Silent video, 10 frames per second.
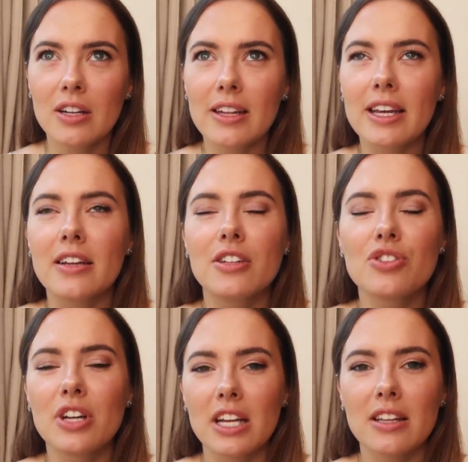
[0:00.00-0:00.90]
Like they're
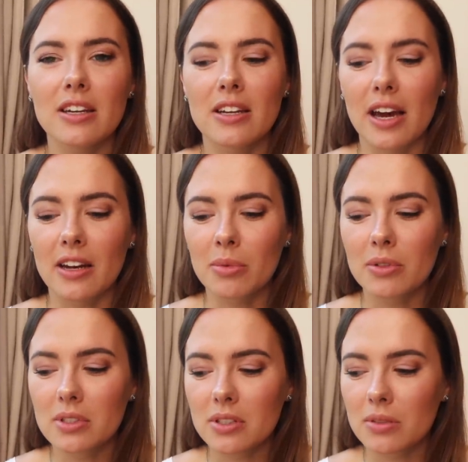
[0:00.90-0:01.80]
treating the
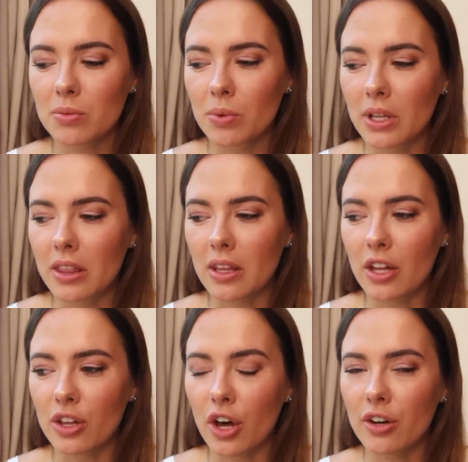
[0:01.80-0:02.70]
animals with
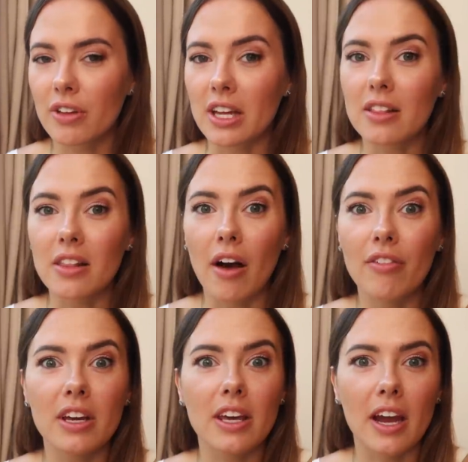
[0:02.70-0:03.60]
a lot of like
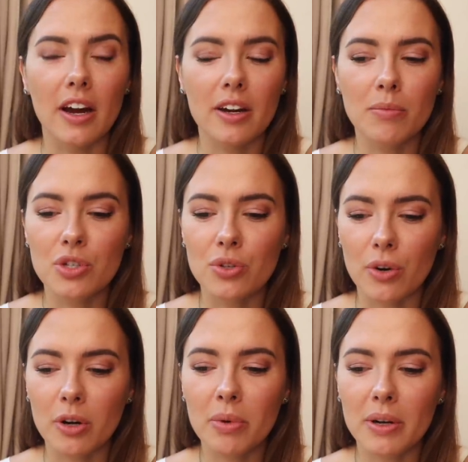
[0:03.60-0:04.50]
love and care, I'm
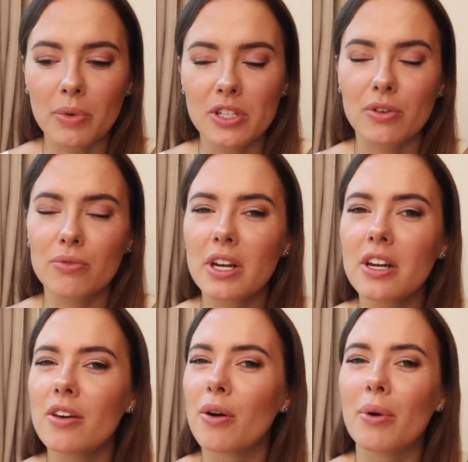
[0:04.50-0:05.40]
sure, but we don't really
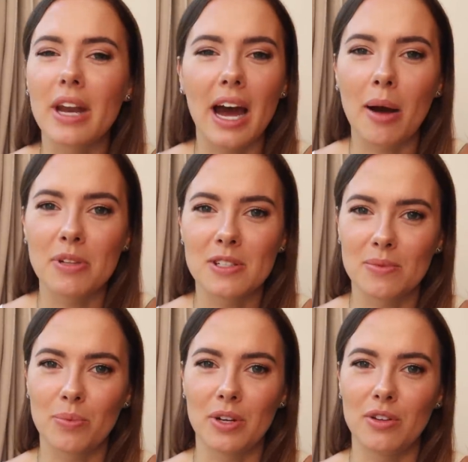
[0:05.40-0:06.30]
know what
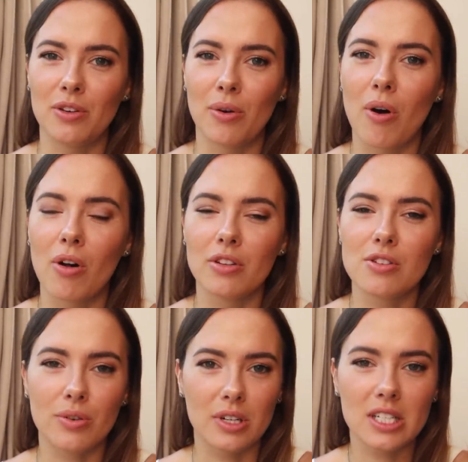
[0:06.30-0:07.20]
happens when, you know, all the
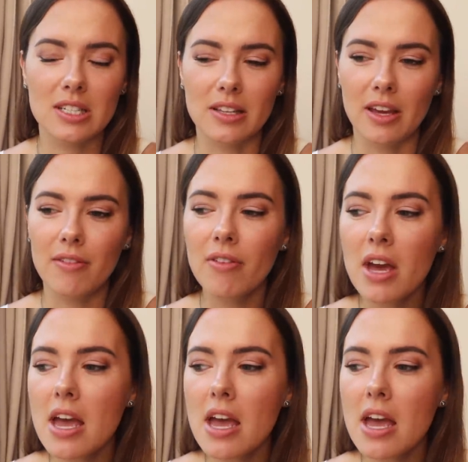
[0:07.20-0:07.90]
tourists leave.